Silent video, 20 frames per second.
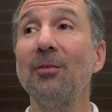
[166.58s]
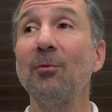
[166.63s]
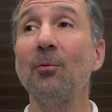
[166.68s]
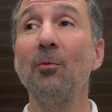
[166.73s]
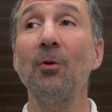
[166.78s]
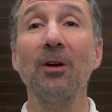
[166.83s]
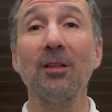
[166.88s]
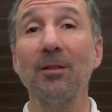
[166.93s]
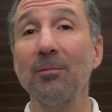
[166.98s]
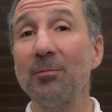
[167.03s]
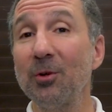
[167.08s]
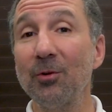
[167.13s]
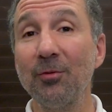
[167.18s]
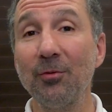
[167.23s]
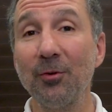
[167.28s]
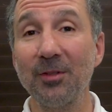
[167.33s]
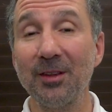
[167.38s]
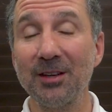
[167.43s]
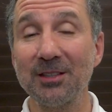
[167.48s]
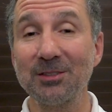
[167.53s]
One of the
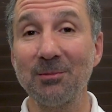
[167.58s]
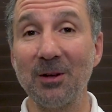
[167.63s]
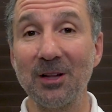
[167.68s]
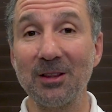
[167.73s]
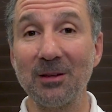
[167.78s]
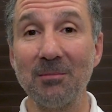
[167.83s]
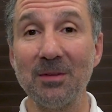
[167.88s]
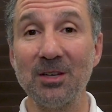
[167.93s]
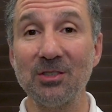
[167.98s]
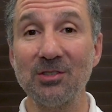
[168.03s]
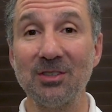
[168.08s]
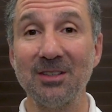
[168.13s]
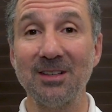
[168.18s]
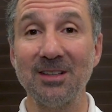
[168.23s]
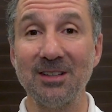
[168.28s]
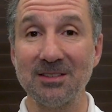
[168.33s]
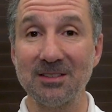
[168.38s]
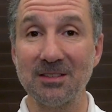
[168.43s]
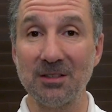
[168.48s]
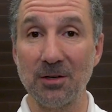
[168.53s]
beautiful things about the mission
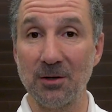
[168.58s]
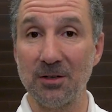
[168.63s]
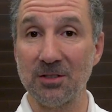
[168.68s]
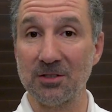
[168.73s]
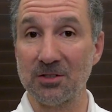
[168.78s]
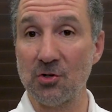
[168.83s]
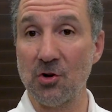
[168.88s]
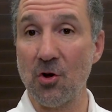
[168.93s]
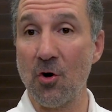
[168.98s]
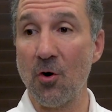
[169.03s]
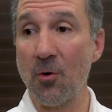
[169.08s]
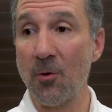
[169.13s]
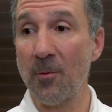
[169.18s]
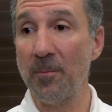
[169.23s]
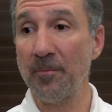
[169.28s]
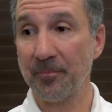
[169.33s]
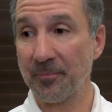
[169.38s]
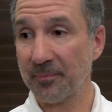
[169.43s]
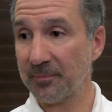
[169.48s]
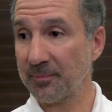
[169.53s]
is there is
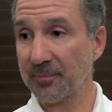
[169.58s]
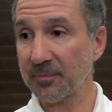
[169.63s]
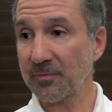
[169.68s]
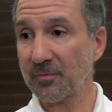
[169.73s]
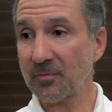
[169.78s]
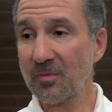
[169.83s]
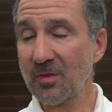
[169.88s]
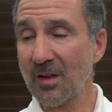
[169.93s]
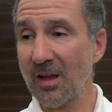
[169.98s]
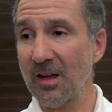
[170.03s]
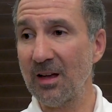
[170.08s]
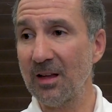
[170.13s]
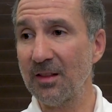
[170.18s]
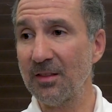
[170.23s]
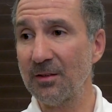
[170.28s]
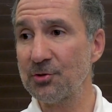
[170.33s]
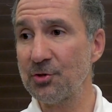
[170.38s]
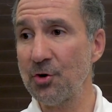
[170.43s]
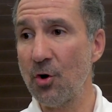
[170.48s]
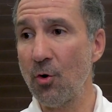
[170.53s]
no,
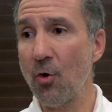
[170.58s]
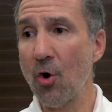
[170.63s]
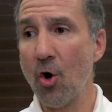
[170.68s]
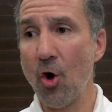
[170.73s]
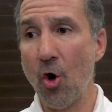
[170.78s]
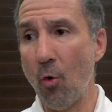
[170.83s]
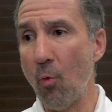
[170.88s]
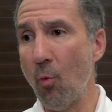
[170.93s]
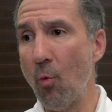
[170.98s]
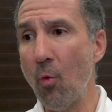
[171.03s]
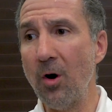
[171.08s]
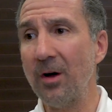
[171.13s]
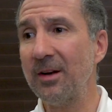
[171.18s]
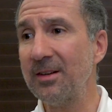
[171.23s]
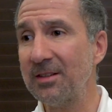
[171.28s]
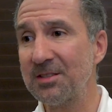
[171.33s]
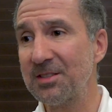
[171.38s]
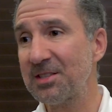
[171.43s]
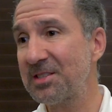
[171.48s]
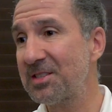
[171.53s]
there's no
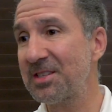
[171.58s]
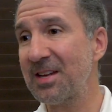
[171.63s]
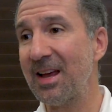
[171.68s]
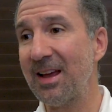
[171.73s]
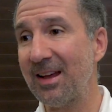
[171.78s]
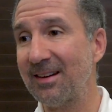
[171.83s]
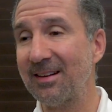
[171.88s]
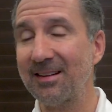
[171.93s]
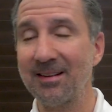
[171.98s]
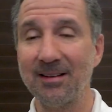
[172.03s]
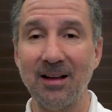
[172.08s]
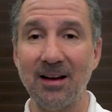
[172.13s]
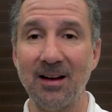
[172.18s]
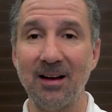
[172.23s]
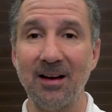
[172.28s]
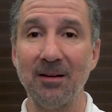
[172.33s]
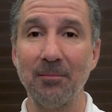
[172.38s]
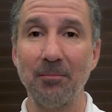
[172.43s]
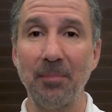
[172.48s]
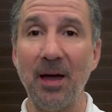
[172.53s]
one set
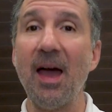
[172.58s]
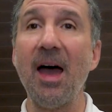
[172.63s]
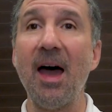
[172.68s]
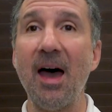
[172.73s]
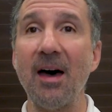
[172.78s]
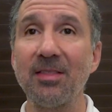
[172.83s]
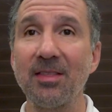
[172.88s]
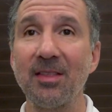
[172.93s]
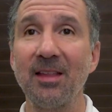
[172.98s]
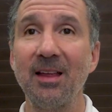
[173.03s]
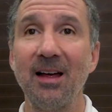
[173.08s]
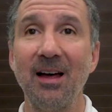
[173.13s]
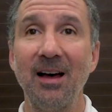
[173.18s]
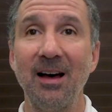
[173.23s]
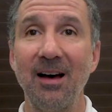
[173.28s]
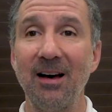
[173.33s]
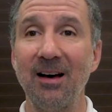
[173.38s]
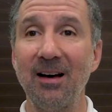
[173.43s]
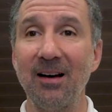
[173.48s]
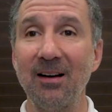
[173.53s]
path
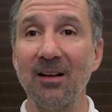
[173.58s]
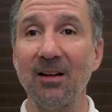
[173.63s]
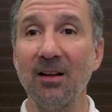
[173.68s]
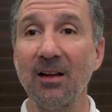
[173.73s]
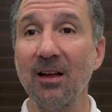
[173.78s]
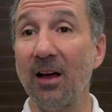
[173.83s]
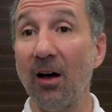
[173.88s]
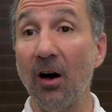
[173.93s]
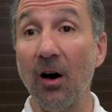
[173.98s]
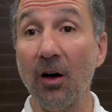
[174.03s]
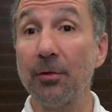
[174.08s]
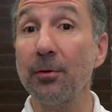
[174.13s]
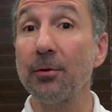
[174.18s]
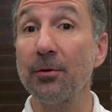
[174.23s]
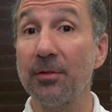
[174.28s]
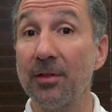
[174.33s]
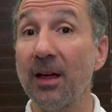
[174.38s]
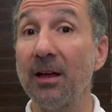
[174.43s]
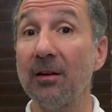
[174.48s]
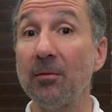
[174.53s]
other
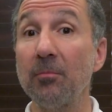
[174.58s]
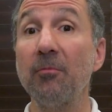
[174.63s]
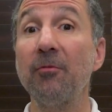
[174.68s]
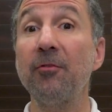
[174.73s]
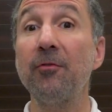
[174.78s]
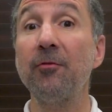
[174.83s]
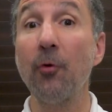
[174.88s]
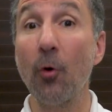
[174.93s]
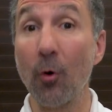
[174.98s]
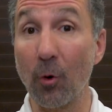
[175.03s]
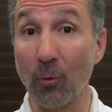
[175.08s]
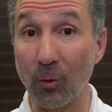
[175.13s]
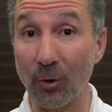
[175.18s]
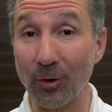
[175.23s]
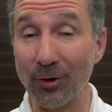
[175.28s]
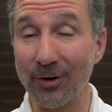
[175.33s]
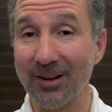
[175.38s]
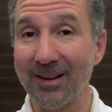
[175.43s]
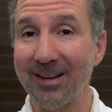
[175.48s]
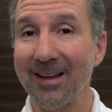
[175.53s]
than
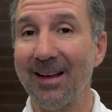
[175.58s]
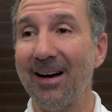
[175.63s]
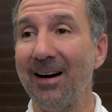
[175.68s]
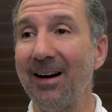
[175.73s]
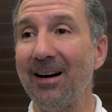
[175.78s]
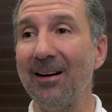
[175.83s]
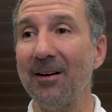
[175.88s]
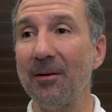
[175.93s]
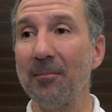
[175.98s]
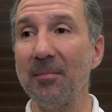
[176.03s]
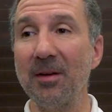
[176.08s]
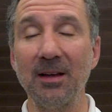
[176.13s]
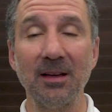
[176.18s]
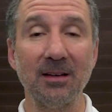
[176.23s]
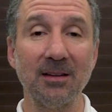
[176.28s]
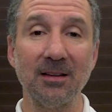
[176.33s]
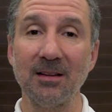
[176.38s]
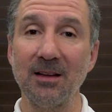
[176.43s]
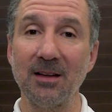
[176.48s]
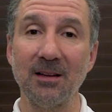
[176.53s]
forward.
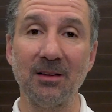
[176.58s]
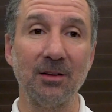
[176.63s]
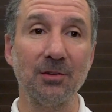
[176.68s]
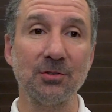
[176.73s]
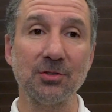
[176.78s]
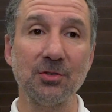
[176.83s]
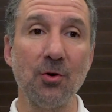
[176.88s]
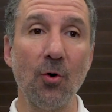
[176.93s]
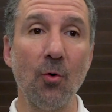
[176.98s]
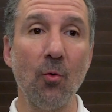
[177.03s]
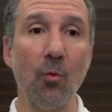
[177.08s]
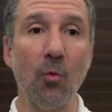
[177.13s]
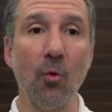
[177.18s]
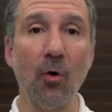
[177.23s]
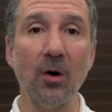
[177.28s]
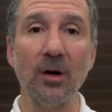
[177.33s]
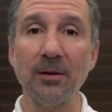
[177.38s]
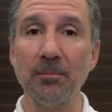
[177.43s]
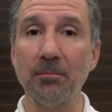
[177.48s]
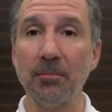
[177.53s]
There's no
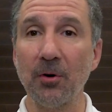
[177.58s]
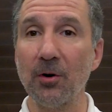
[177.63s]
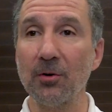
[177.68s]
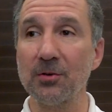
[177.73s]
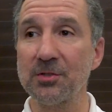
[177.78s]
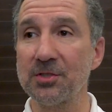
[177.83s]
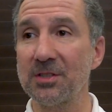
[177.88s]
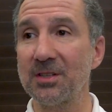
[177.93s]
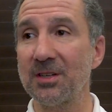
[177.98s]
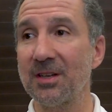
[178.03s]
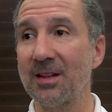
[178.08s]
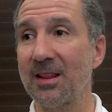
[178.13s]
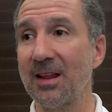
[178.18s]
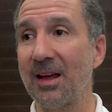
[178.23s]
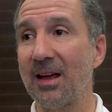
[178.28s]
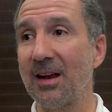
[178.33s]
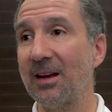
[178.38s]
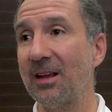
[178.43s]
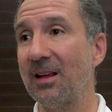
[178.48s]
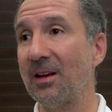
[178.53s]
one person
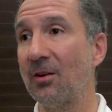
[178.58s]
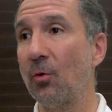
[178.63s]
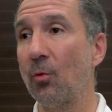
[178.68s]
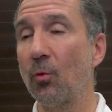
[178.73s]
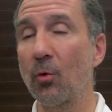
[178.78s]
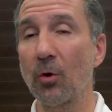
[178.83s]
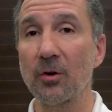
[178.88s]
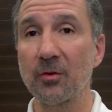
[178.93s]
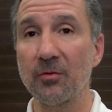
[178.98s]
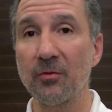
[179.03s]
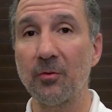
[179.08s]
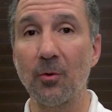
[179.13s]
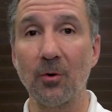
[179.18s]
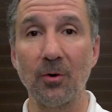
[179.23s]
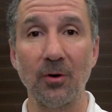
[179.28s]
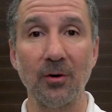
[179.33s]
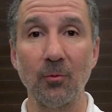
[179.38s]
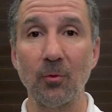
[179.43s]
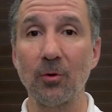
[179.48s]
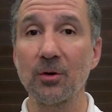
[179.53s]
that it'll work
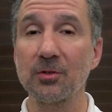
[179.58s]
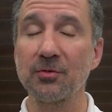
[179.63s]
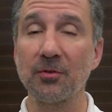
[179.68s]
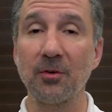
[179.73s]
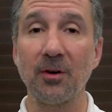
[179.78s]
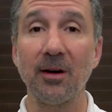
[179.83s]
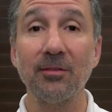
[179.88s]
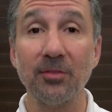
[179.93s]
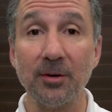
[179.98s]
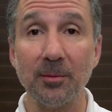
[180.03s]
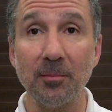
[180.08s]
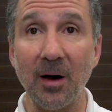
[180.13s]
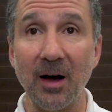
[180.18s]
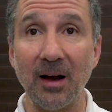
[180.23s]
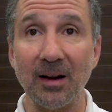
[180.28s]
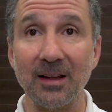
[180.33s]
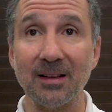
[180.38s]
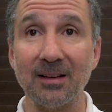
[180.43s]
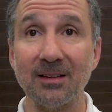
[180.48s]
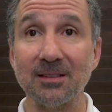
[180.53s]
for. It works for
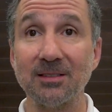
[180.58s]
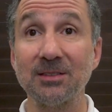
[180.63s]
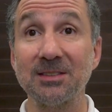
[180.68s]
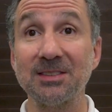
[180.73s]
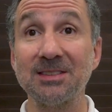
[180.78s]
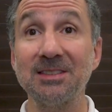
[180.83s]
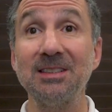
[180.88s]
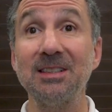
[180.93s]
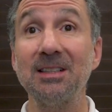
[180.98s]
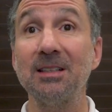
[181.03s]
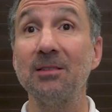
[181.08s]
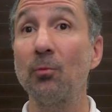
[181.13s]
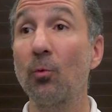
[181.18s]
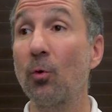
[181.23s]
everybody, and to see it